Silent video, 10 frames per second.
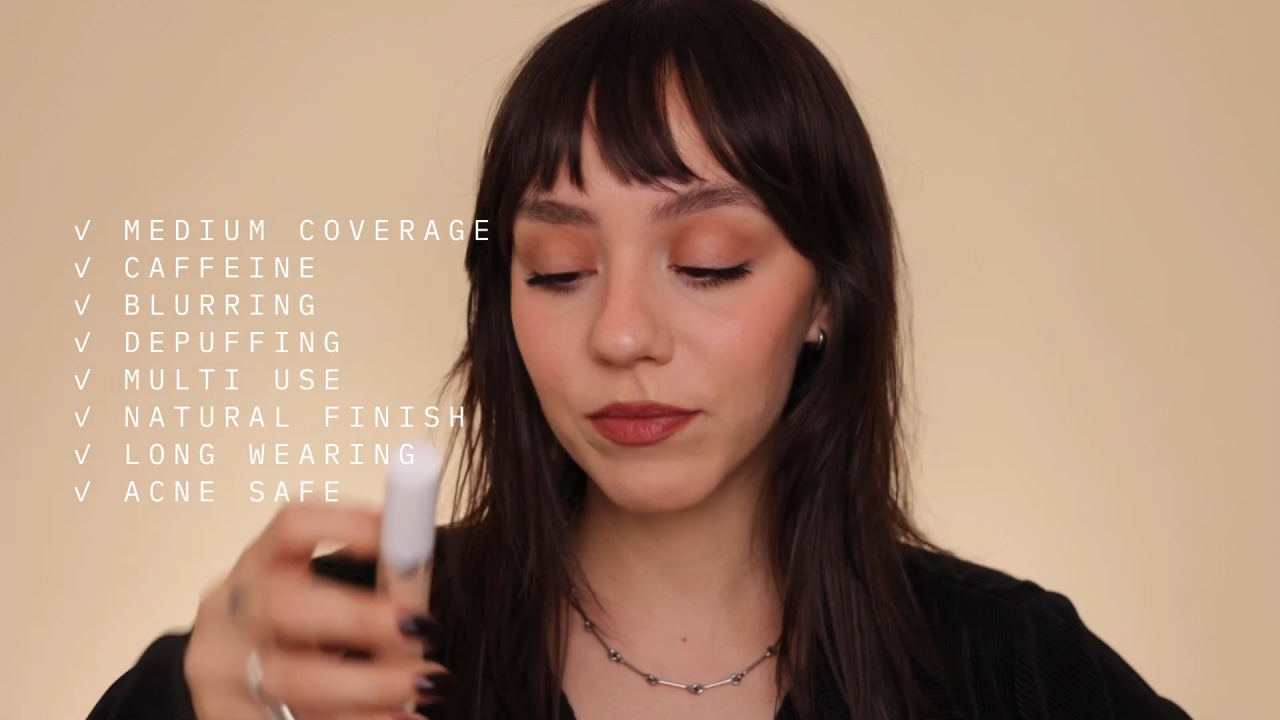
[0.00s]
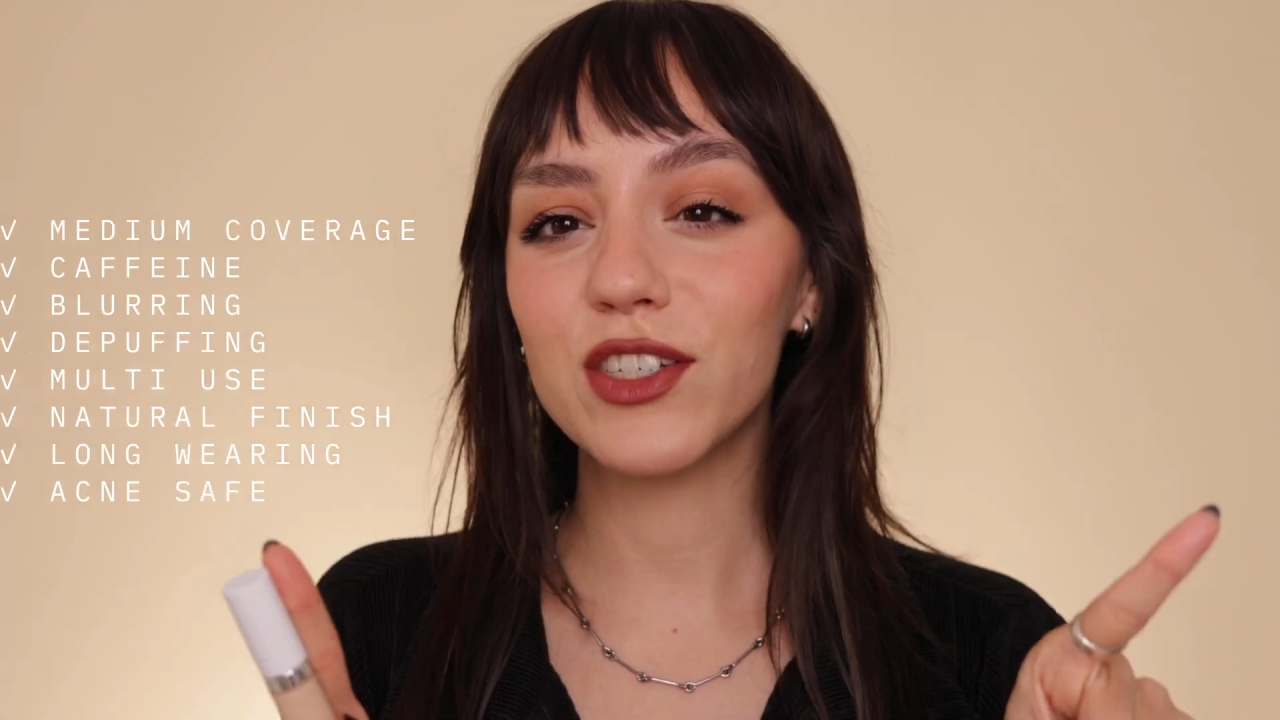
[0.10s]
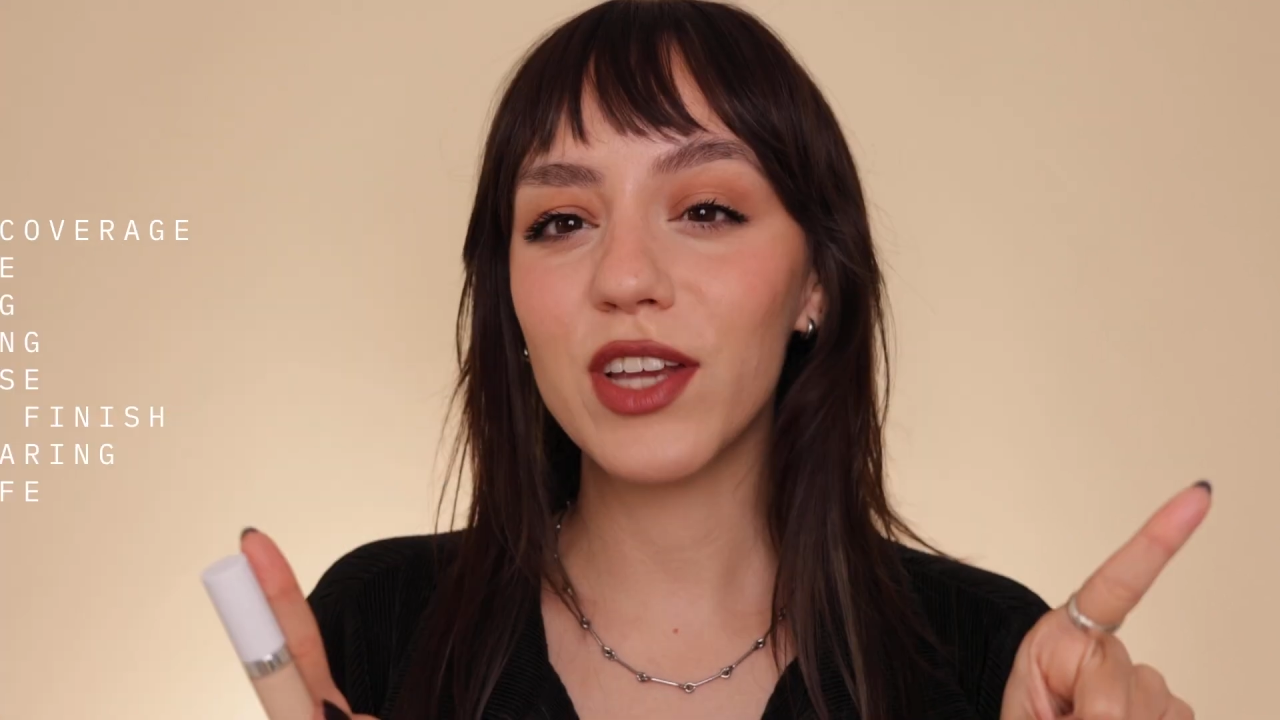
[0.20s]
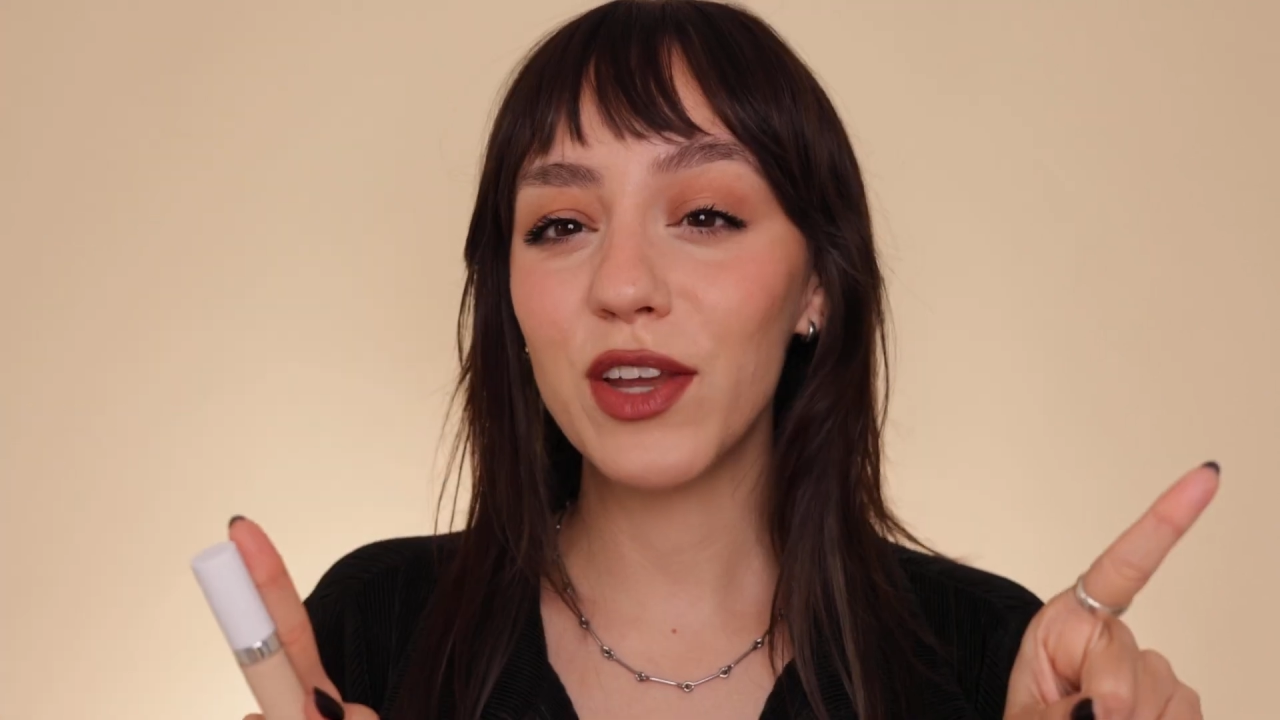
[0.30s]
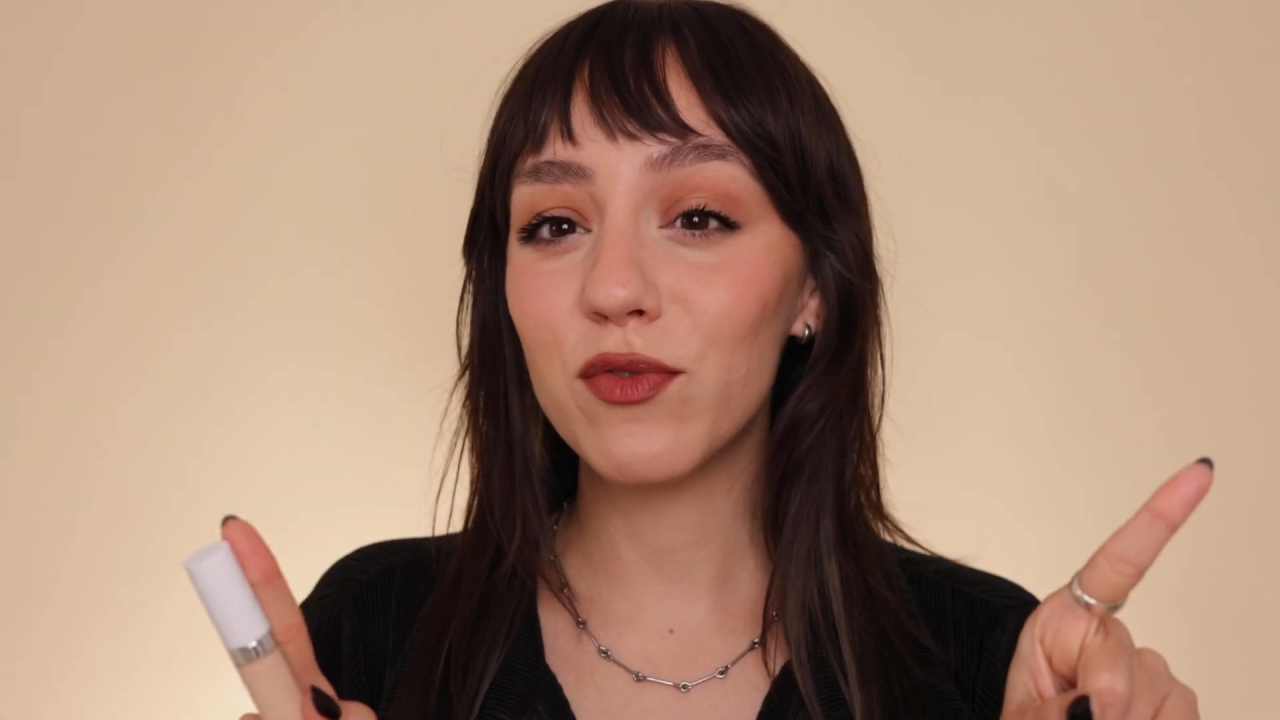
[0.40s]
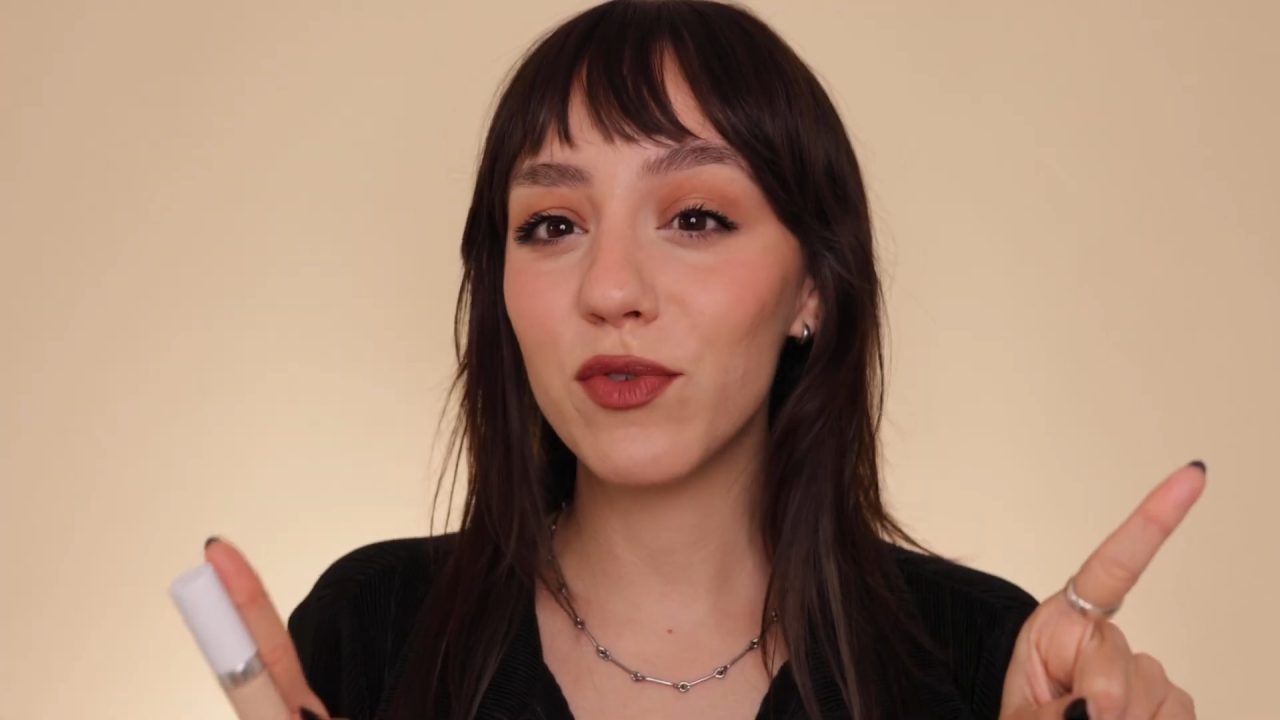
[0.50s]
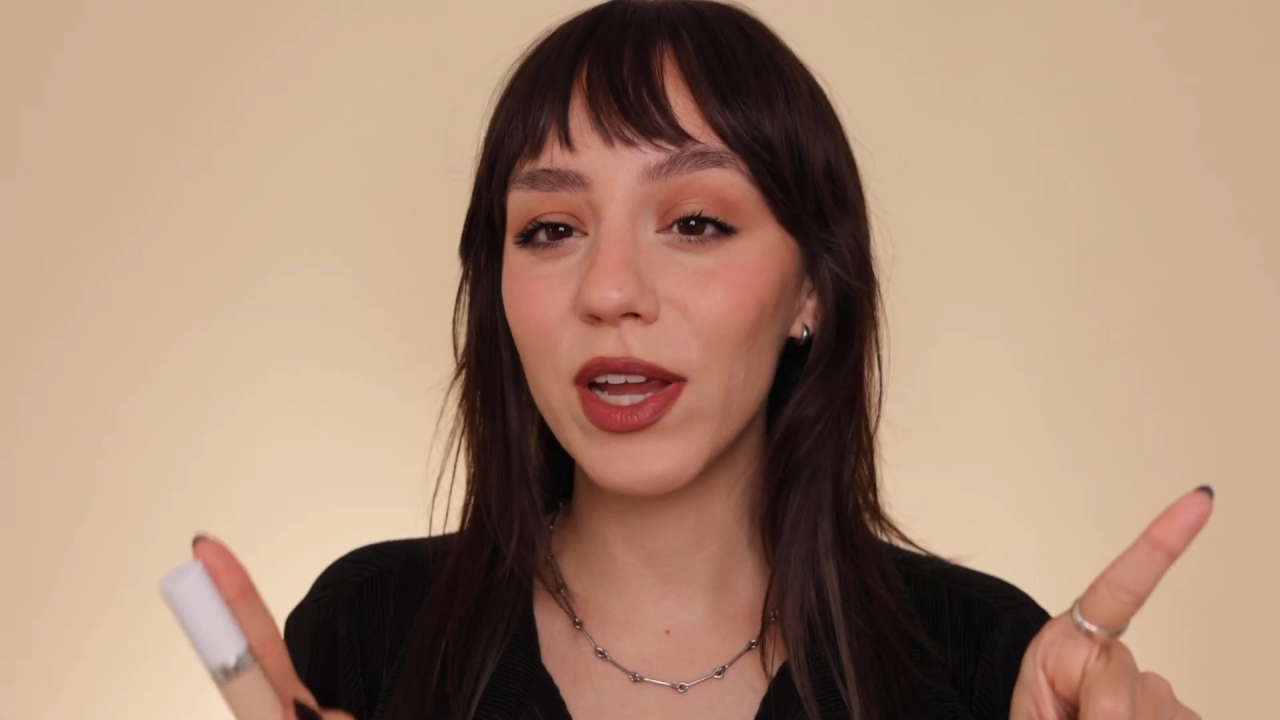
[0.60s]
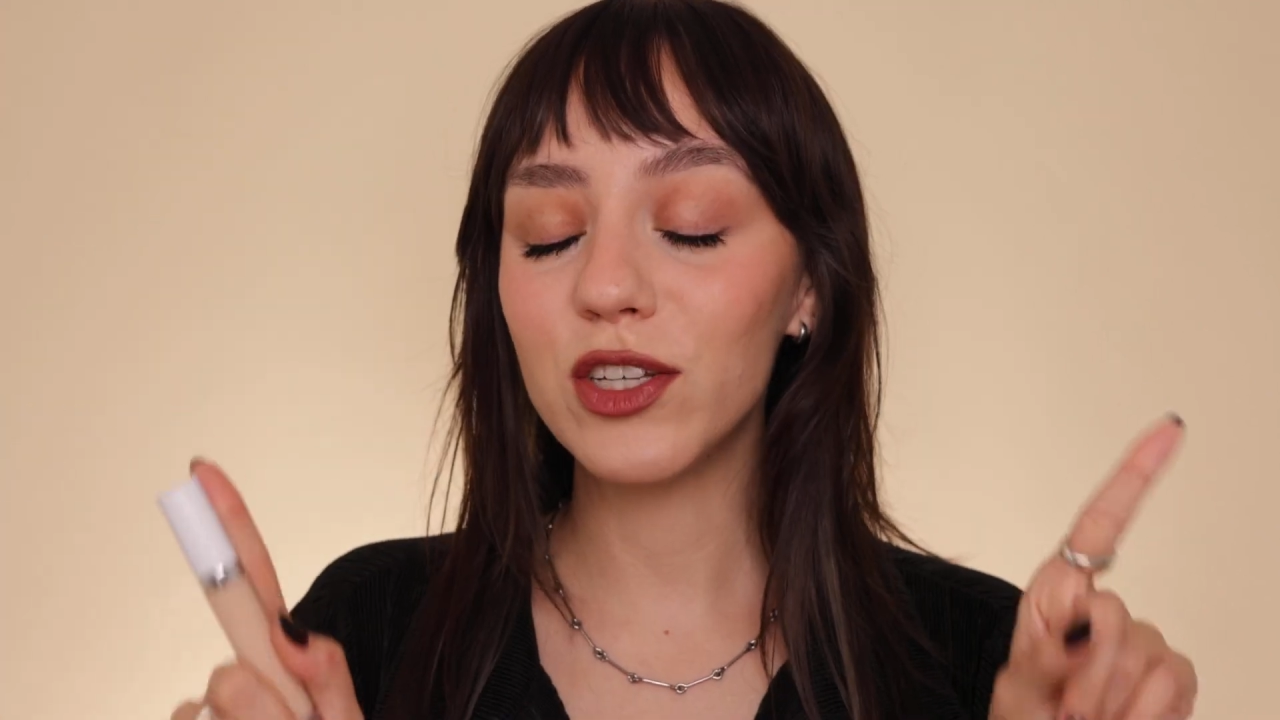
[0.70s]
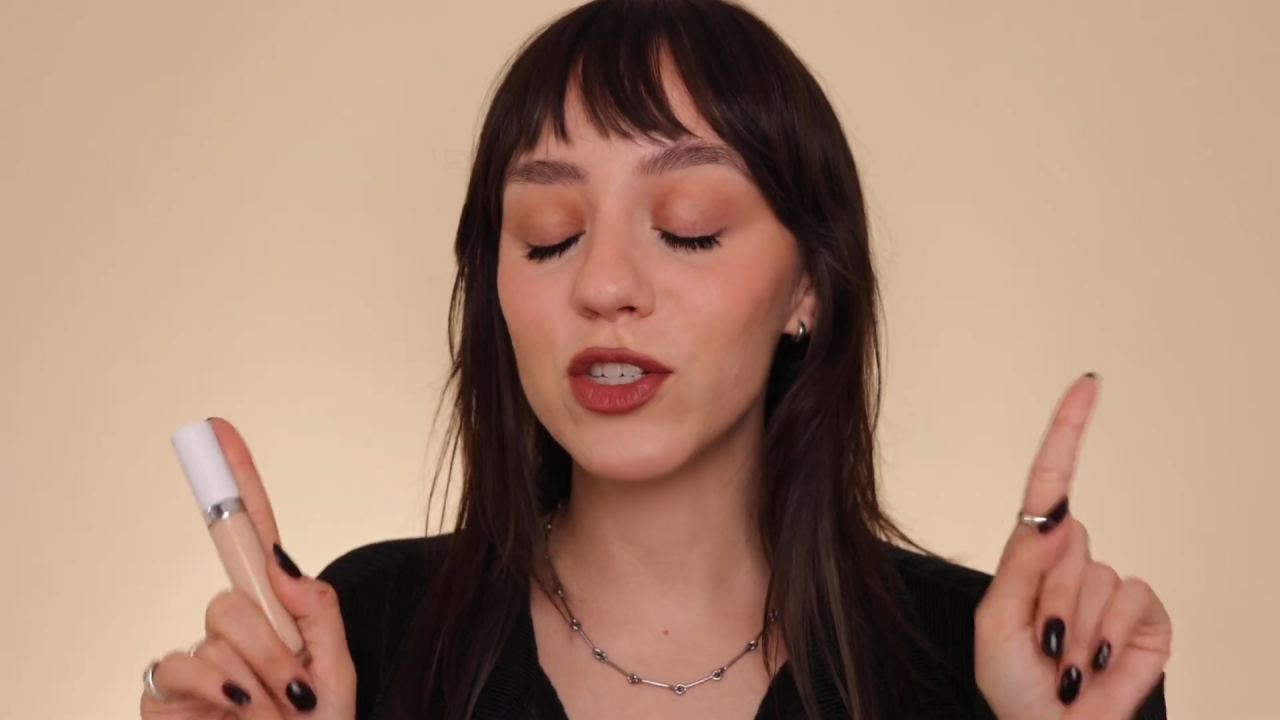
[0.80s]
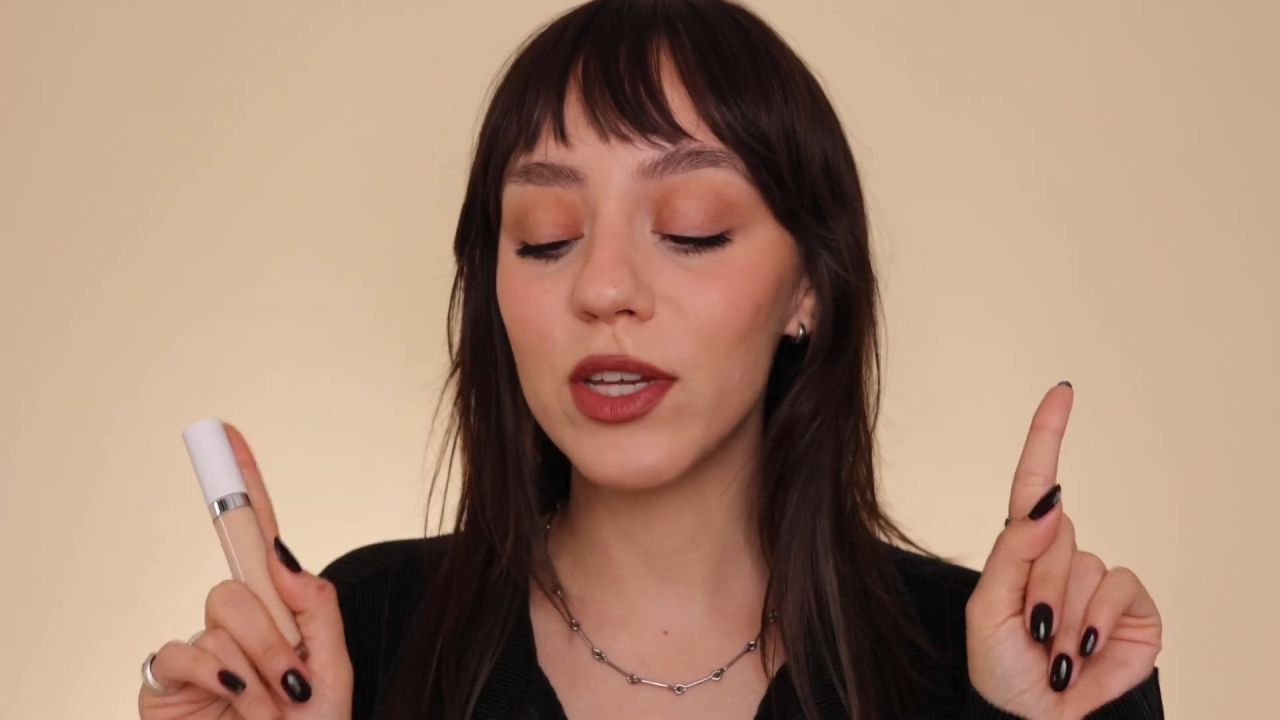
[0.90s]
The shade
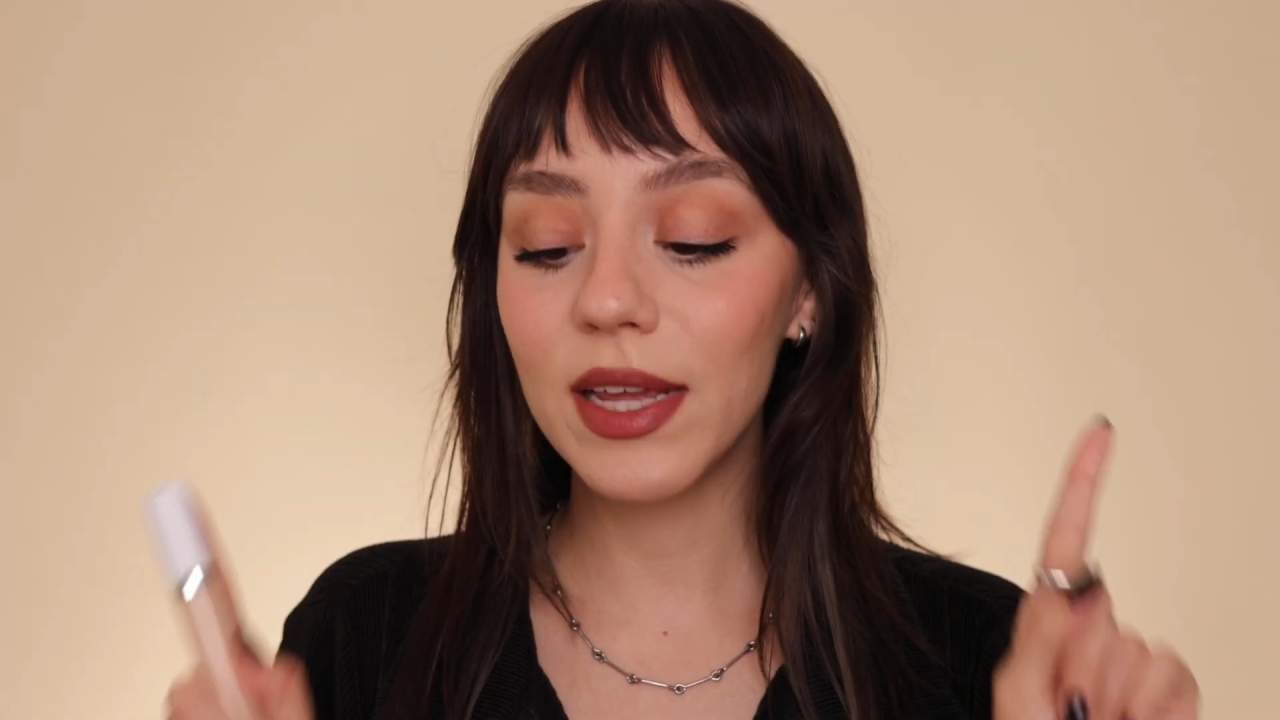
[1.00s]
range